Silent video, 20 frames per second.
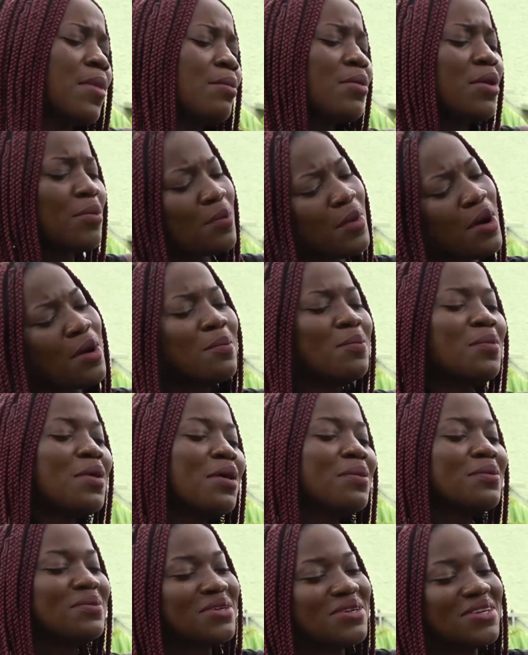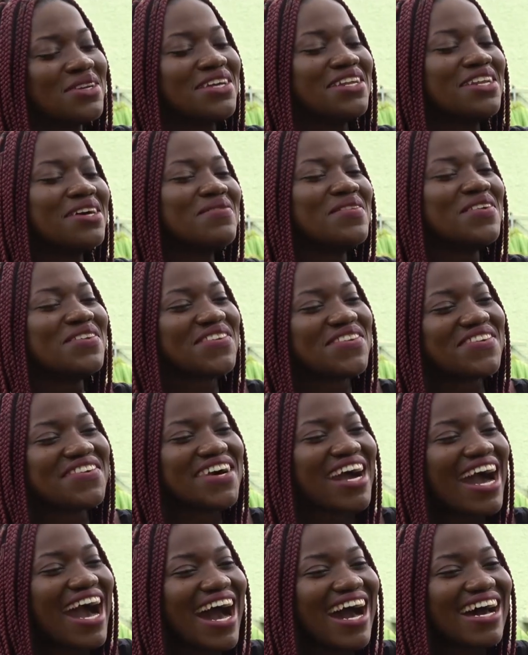Mommy bomb bomb, no, the me
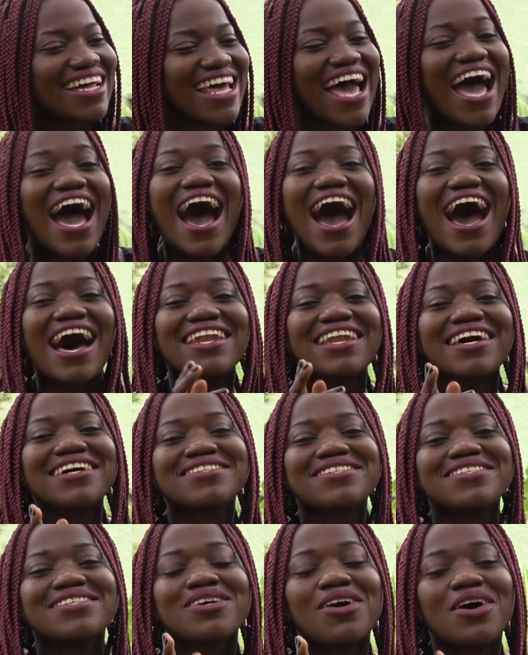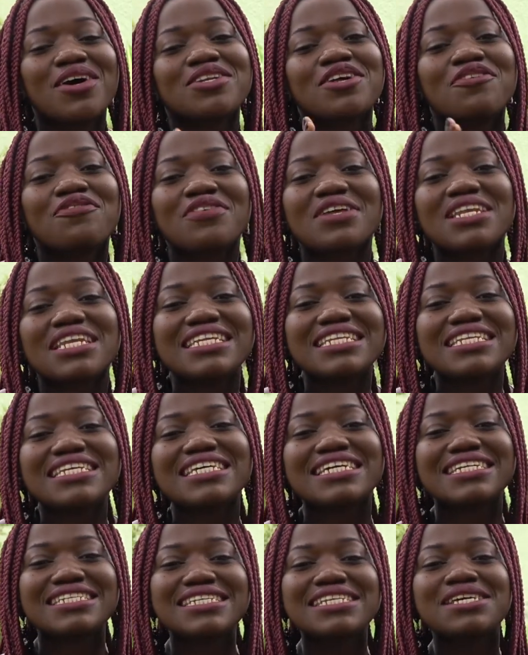true hard. And I do other feeling
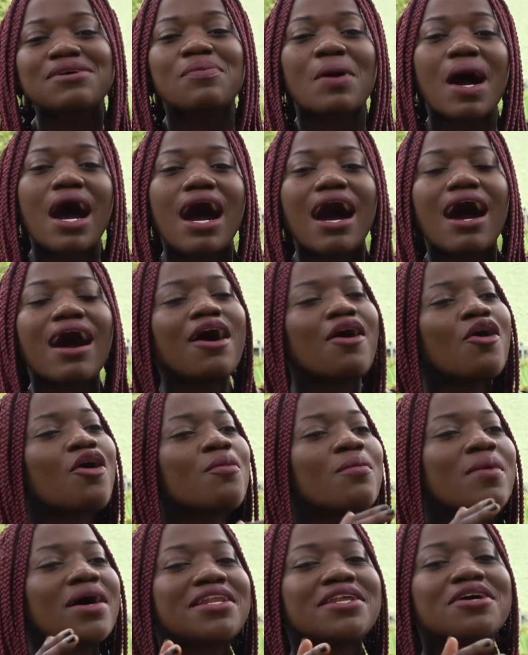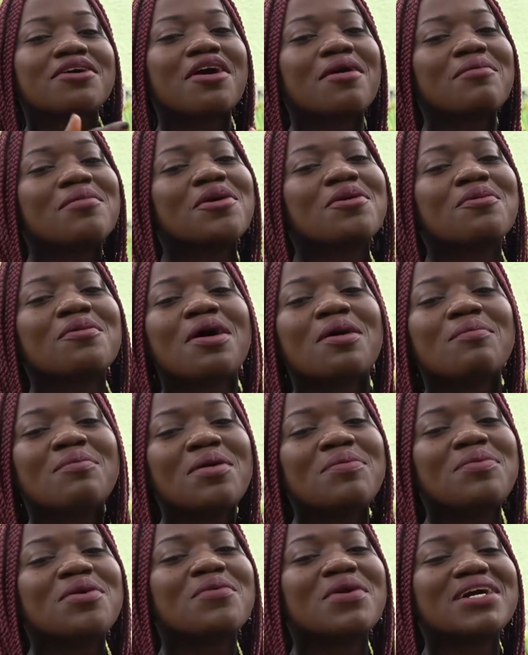near deep, Oh man, coming
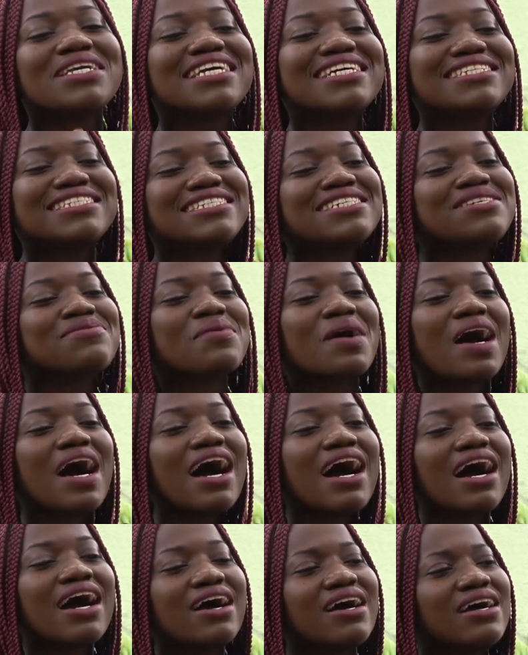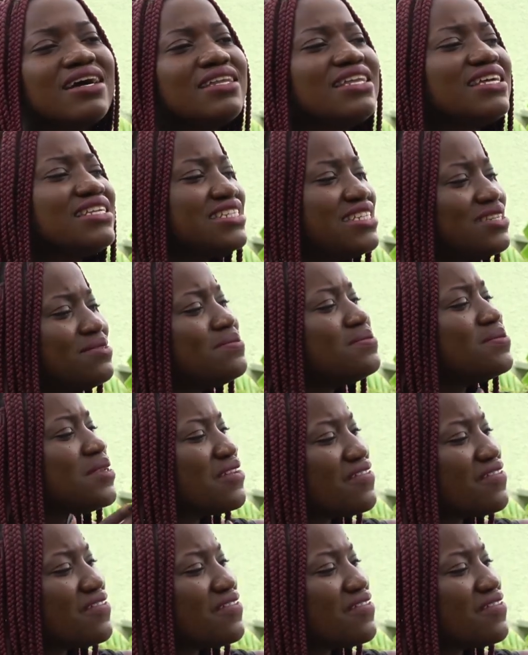home, baby, when your jeep, The jeep